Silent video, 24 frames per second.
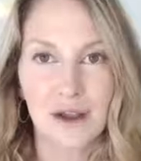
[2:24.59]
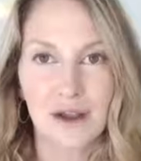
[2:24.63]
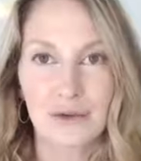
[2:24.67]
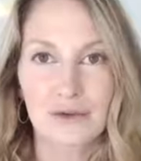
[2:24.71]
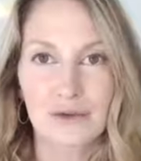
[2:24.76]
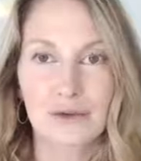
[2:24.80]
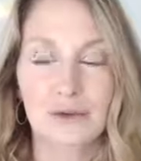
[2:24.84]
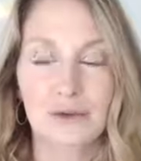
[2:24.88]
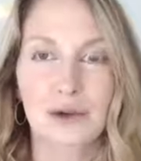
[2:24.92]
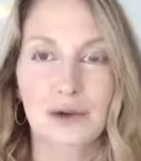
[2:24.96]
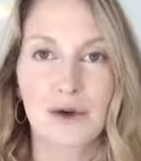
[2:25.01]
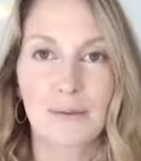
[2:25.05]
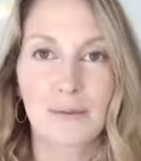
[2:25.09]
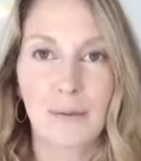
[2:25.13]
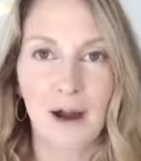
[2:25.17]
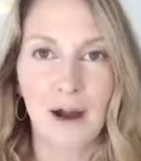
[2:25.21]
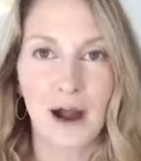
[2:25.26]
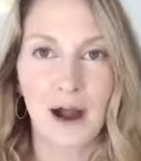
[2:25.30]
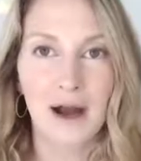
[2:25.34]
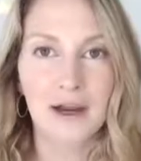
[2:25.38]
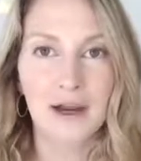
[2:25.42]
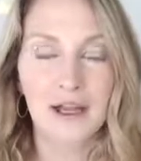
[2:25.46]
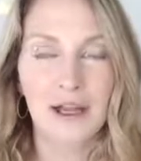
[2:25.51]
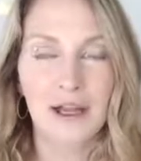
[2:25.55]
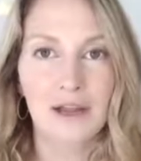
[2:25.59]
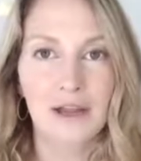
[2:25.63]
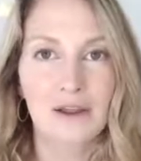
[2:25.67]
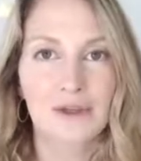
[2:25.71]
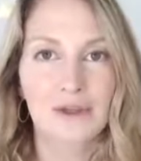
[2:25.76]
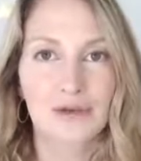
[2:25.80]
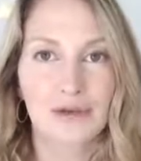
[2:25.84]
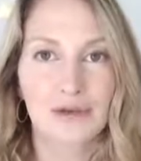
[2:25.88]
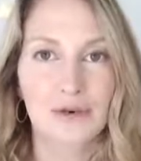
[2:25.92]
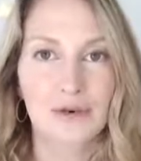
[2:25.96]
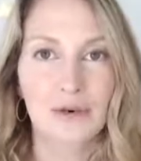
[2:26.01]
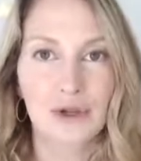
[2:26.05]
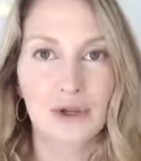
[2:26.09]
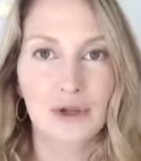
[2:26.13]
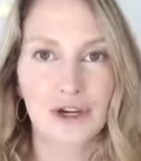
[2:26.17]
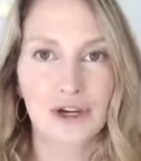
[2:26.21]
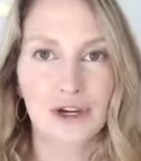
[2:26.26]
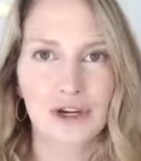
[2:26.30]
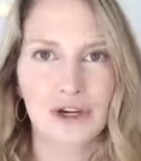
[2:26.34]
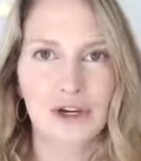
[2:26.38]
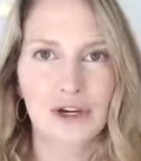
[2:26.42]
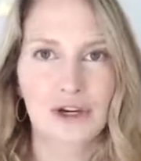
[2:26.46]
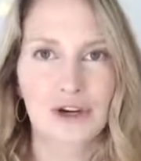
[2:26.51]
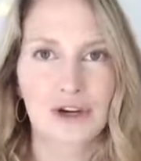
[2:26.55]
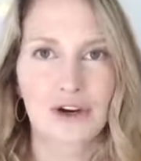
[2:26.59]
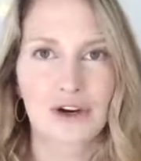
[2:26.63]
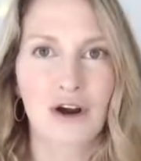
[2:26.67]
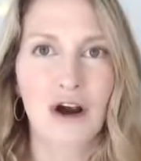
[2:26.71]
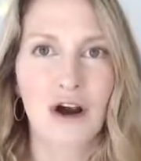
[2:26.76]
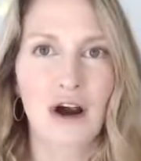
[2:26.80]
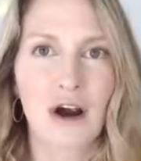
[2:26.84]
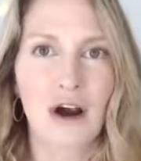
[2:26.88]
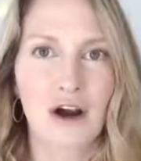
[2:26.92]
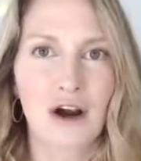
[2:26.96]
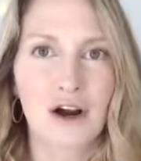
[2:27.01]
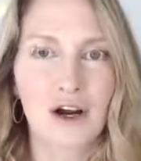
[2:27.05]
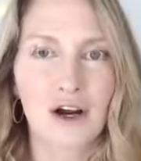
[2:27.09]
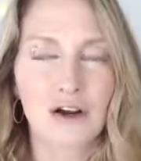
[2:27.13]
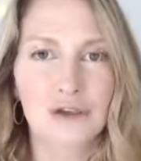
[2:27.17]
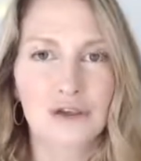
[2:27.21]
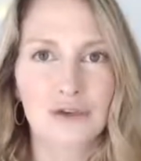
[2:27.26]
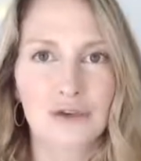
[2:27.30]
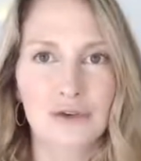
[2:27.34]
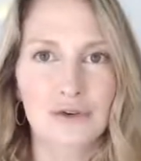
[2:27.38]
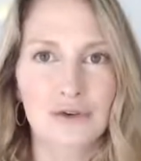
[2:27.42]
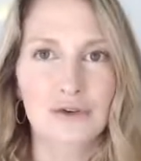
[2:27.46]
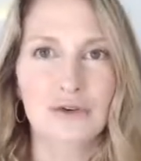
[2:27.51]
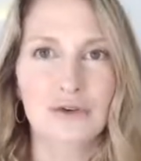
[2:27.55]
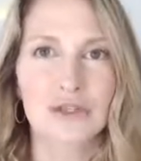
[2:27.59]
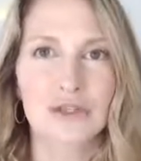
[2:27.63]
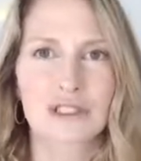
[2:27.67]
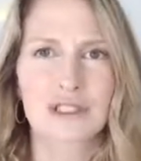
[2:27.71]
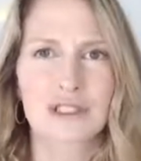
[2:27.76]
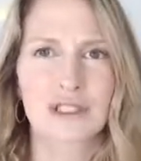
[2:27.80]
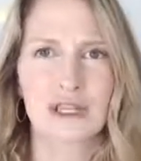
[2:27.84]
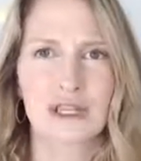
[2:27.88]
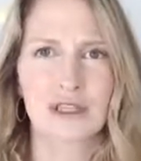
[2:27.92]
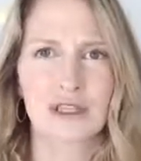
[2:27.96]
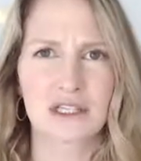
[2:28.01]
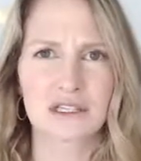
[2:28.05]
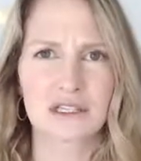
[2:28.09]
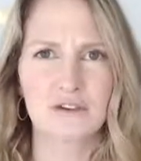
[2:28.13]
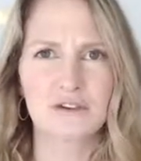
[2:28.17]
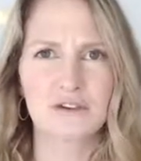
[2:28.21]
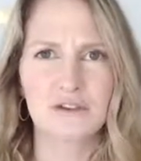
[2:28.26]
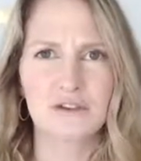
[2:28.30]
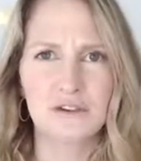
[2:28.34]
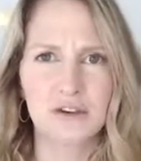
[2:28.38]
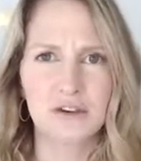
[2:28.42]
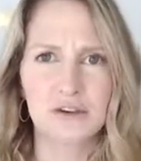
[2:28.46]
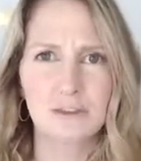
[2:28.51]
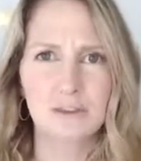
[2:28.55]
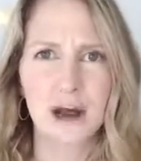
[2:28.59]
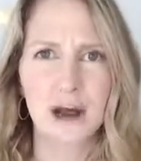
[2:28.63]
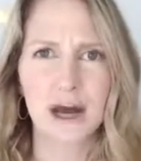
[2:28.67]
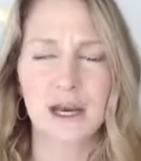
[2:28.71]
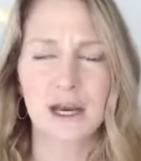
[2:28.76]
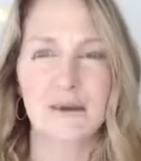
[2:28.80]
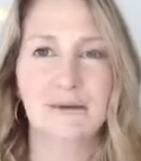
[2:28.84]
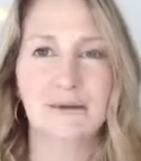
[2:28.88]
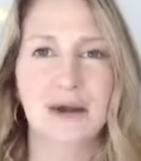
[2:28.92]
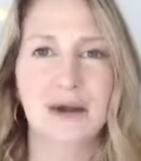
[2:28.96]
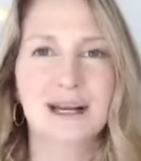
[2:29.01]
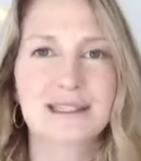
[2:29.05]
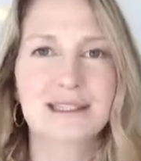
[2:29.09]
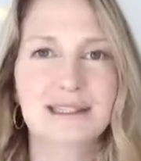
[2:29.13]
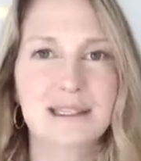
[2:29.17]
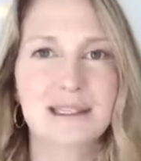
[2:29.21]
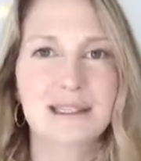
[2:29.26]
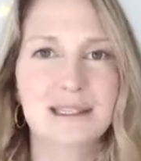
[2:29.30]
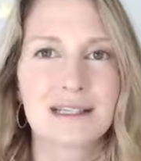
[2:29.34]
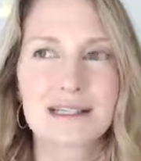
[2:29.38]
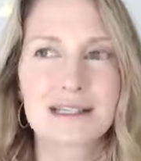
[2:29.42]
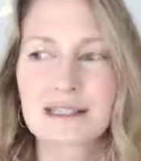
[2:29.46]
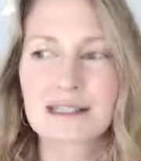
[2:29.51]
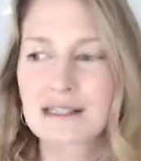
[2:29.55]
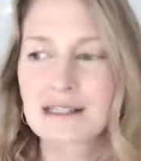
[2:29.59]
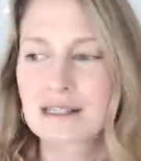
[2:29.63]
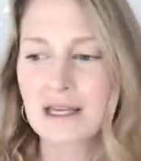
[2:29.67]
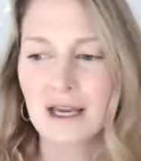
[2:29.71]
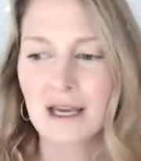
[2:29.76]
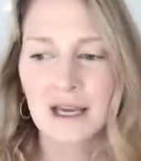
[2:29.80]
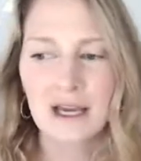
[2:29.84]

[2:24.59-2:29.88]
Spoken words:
through your body, through your heart, through just like this full body presence.